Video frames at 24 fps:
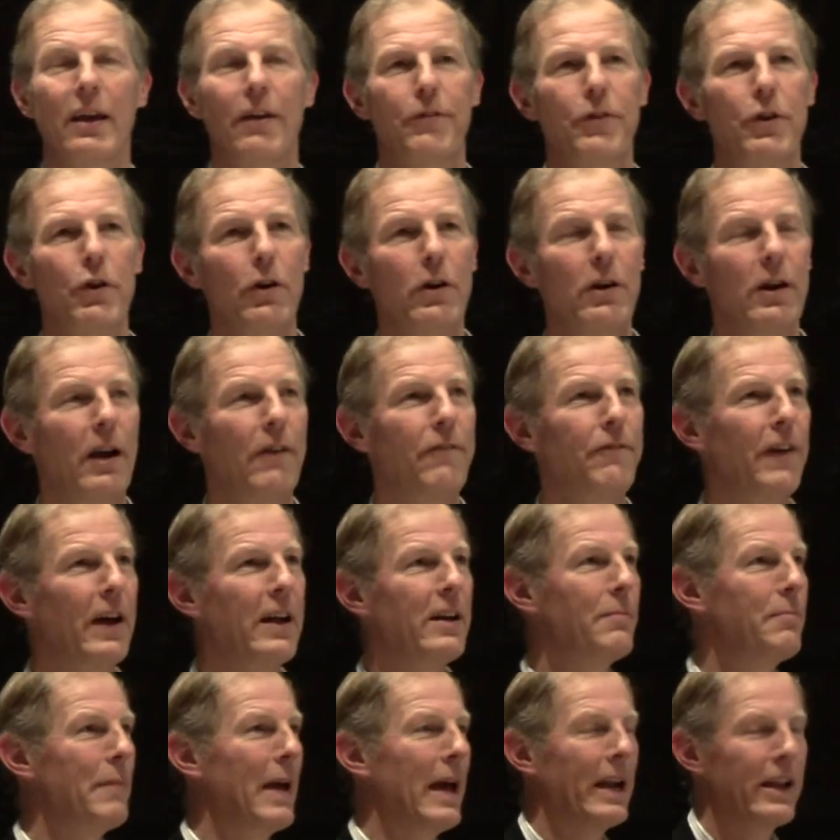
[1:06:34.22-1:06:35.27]
If you're a
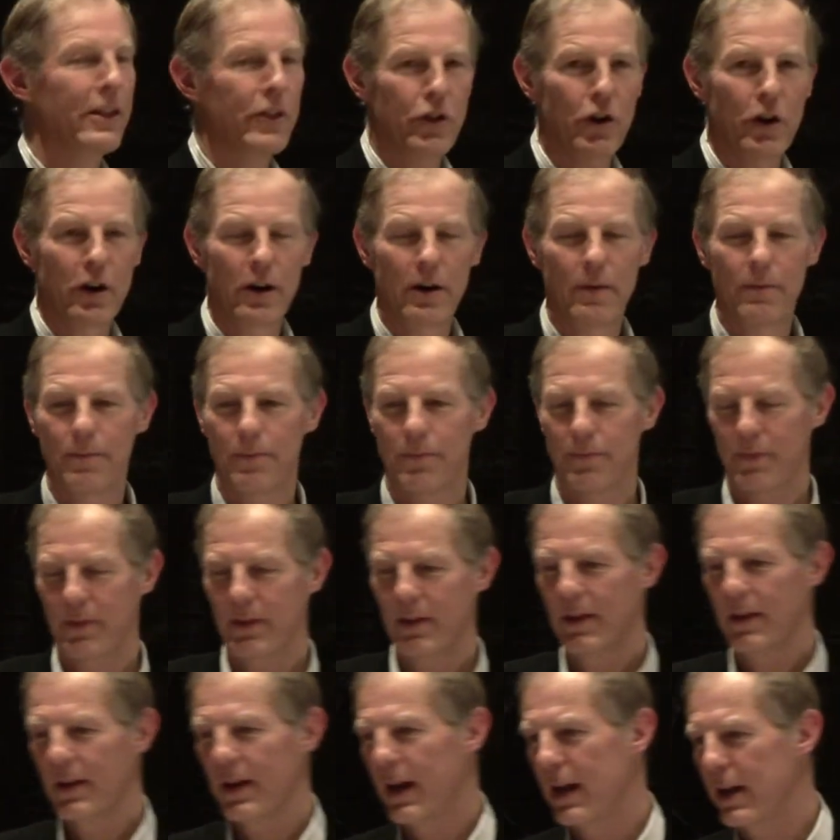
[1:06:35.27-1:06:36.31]
fund manager
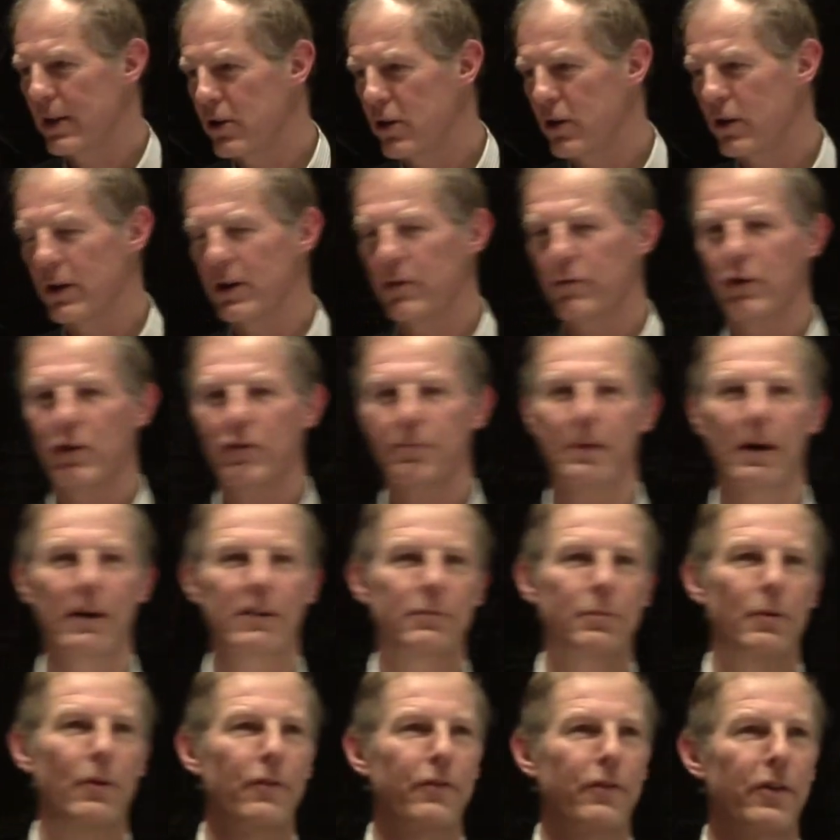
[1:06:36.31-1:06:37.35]
and you're
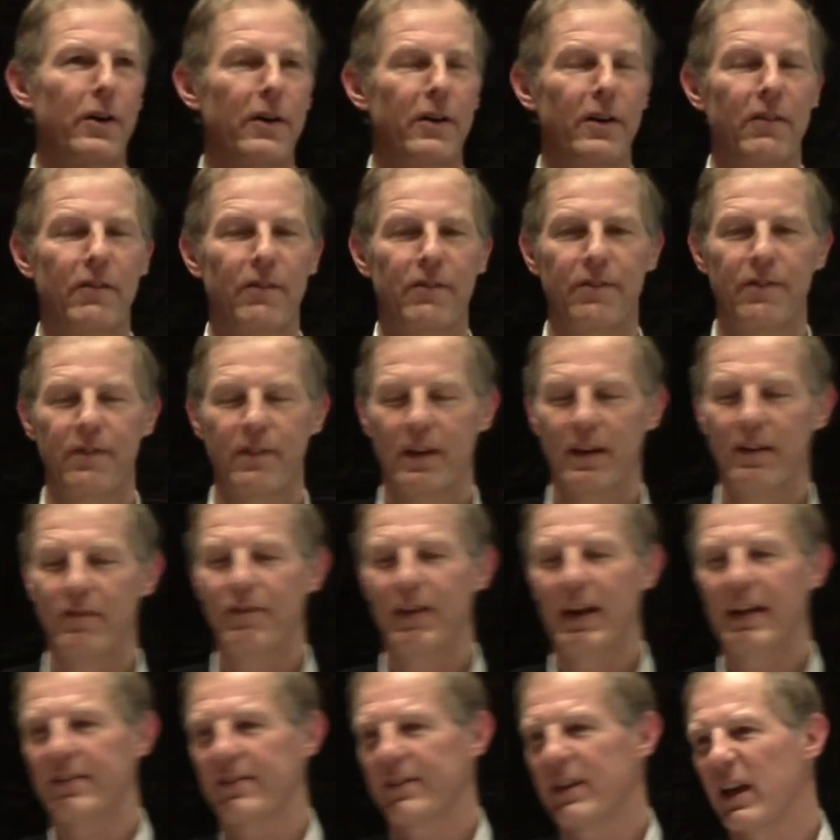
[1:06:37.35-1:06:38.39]
responsible for
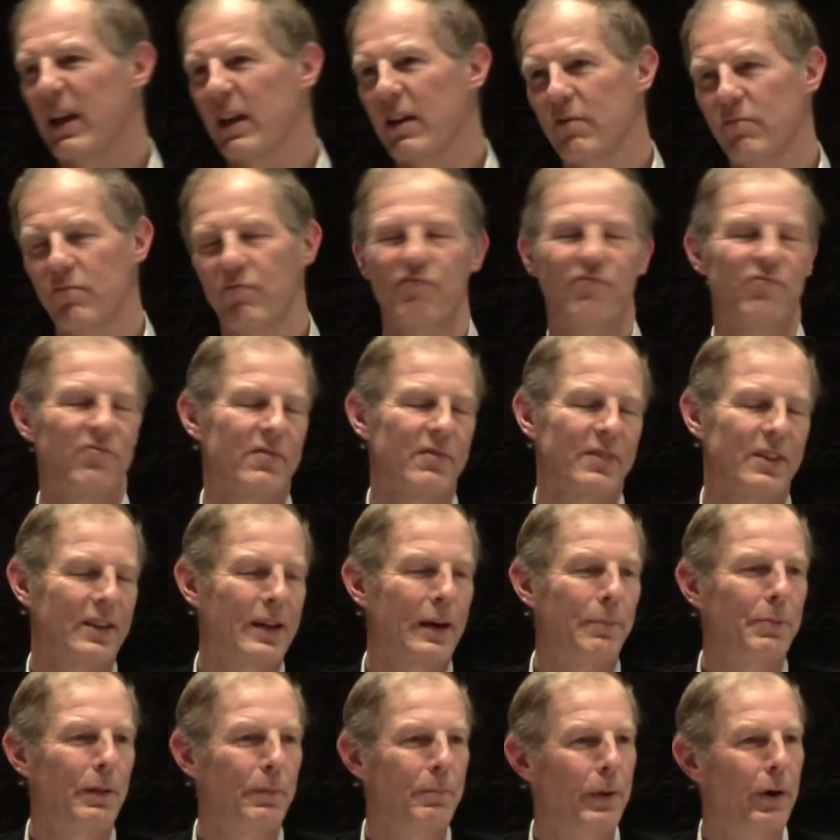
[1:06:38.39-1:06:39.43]
investing a
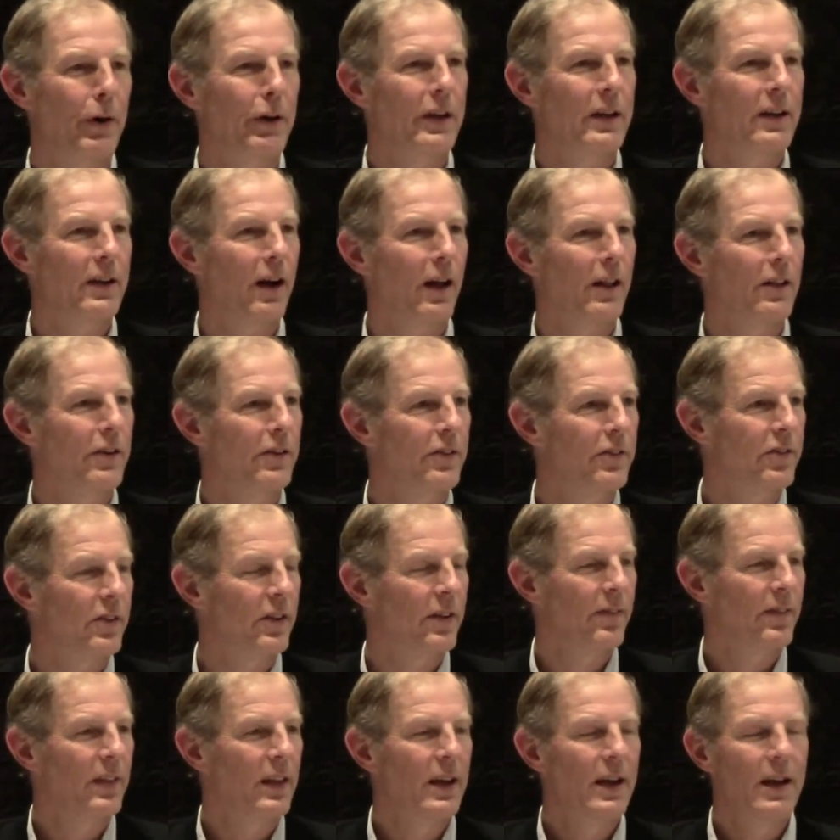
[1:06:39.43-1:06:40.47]
couple billion dollars,
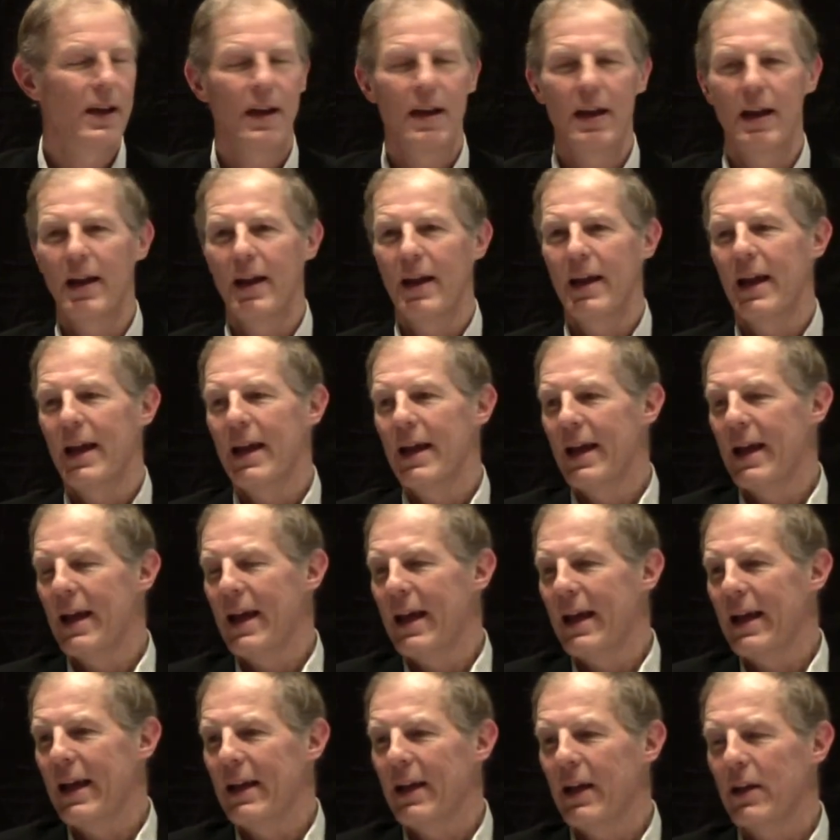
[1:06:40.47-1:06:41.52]

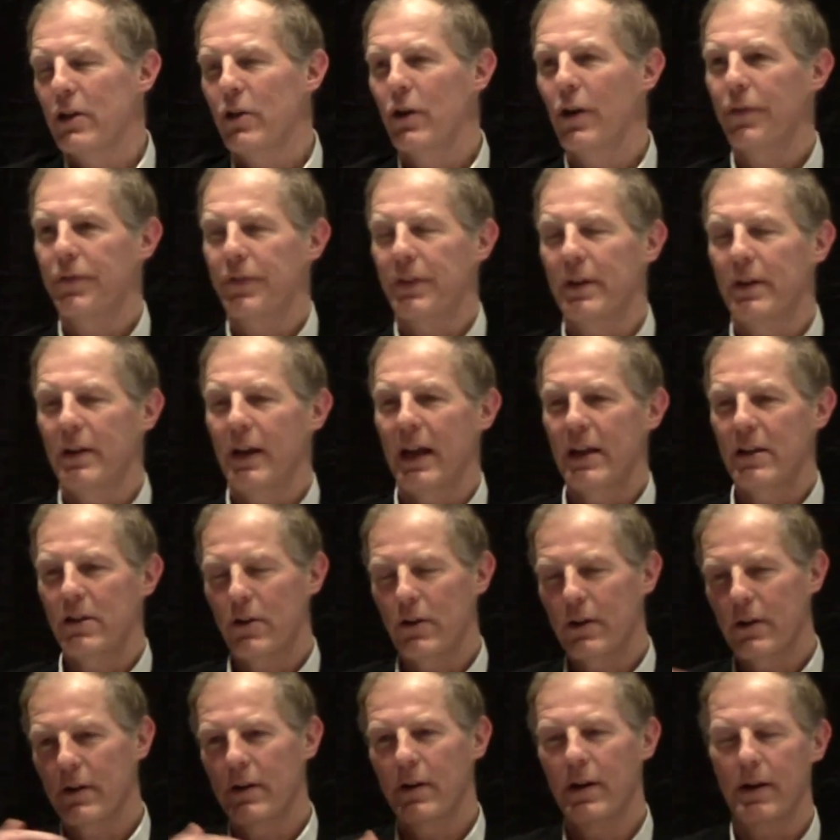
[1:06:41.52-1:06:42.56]
You have to, and
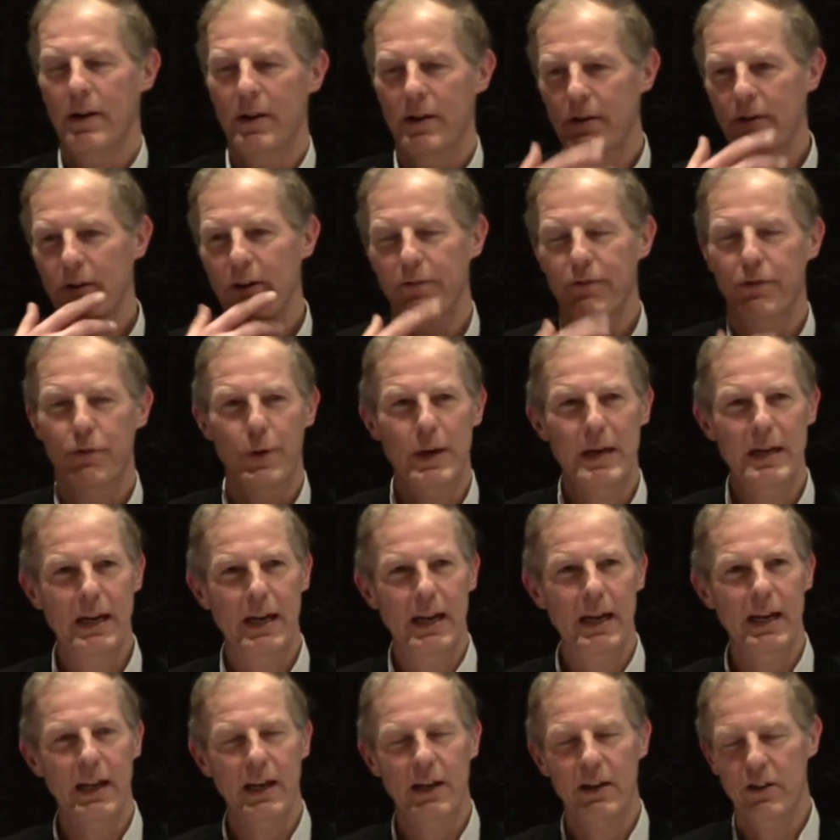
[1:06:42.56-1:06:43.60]
you're, if you have green
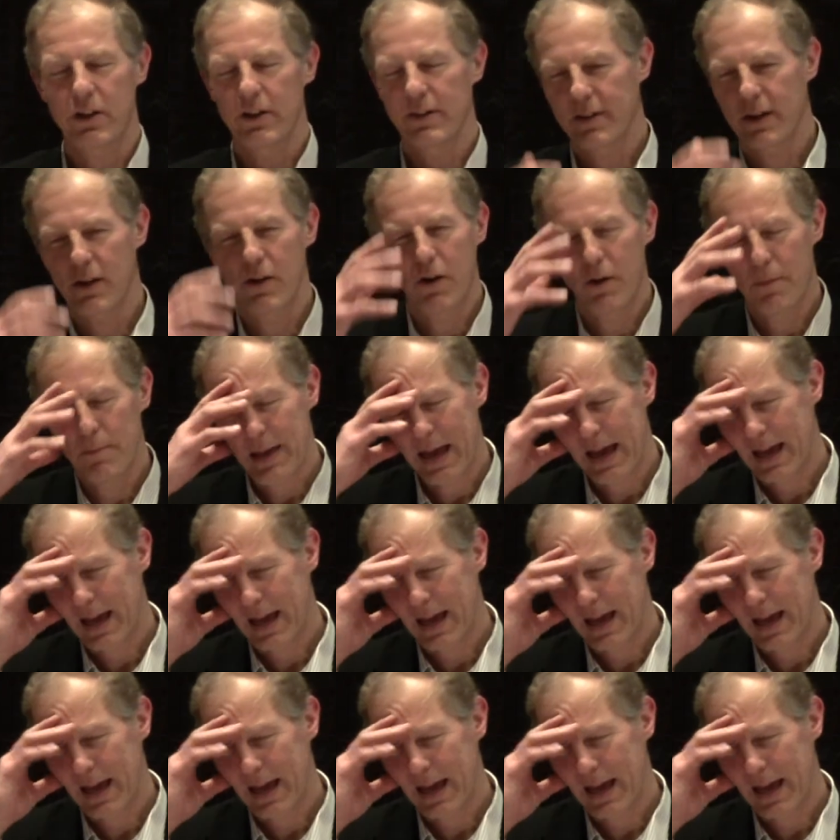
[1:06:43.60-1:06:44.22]
leanings, you say, oh